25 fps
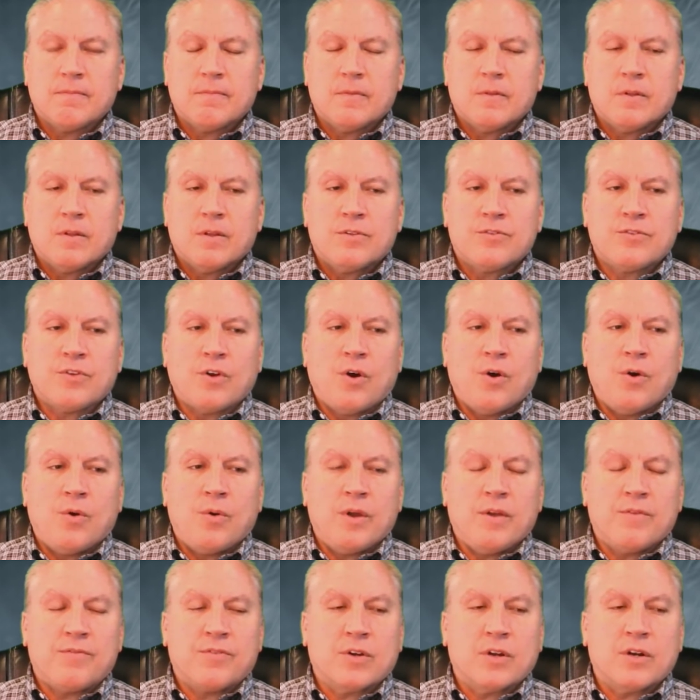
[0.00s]
So
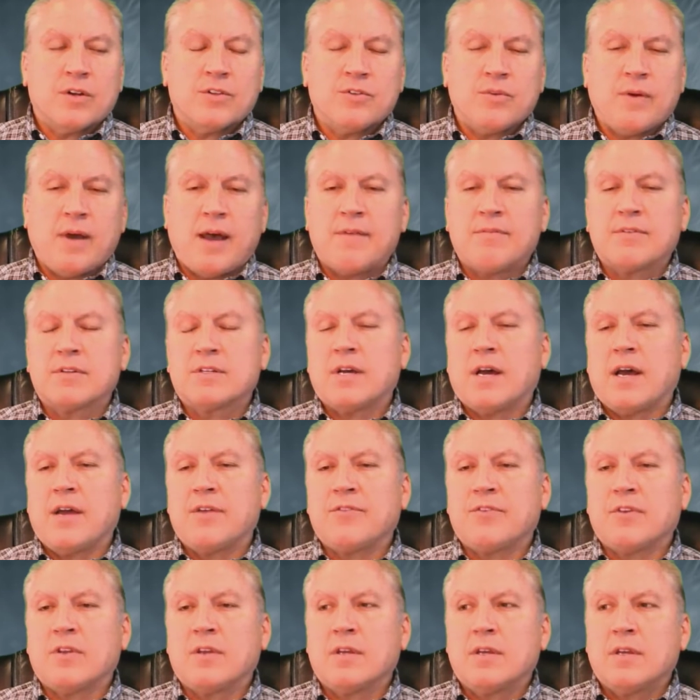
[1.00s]
if you're going to do
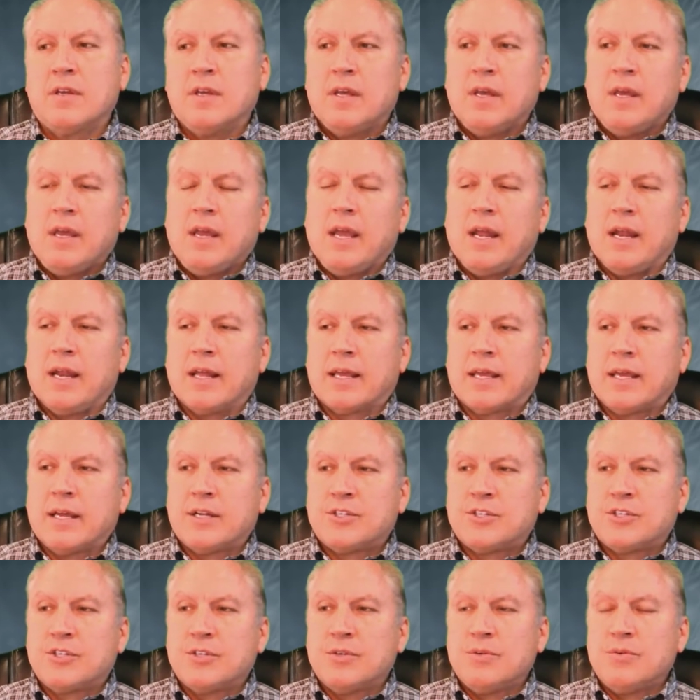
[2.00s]
advertising and it
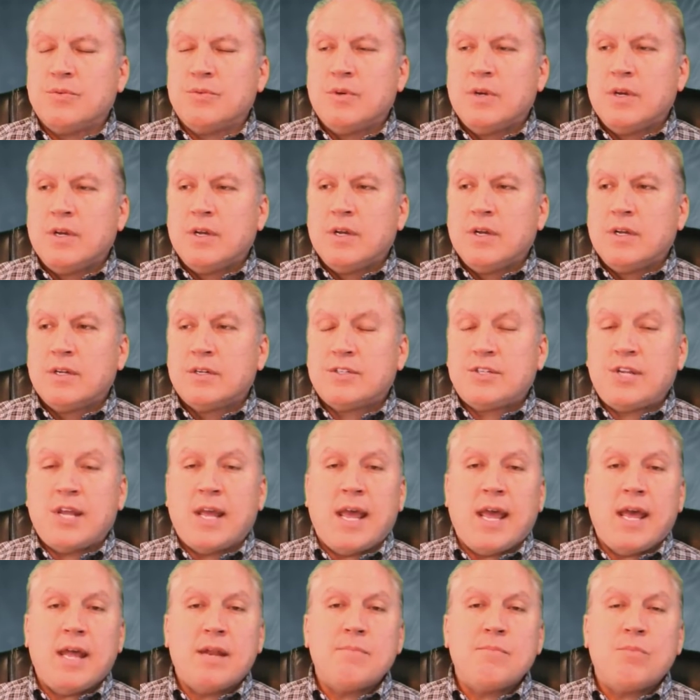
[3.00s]
gets you
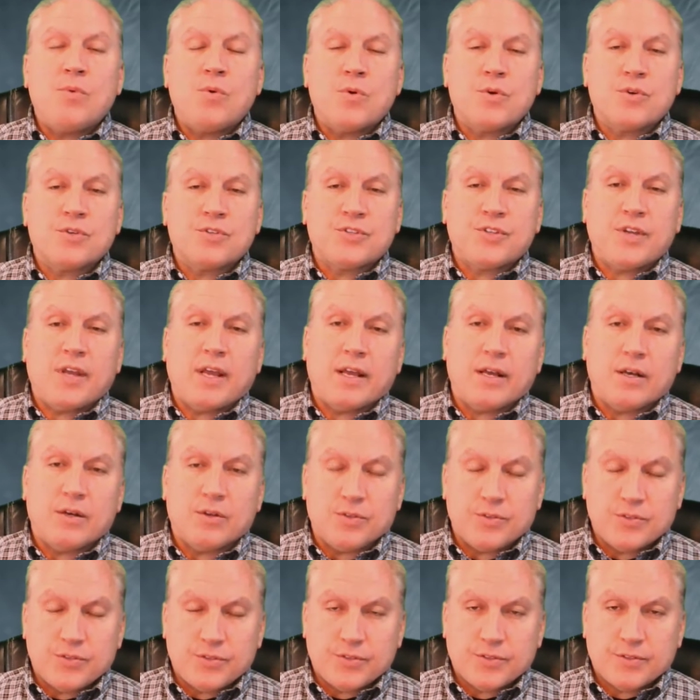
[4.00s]
10 more
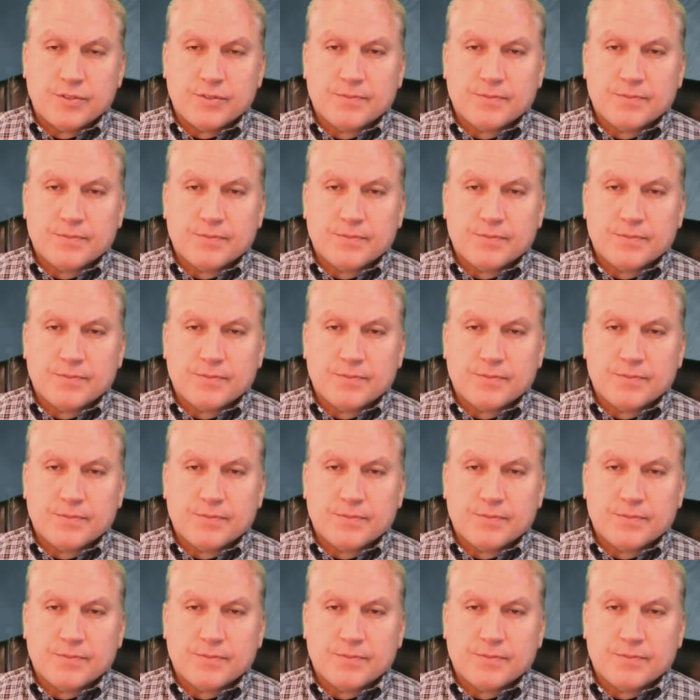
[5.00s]
sales,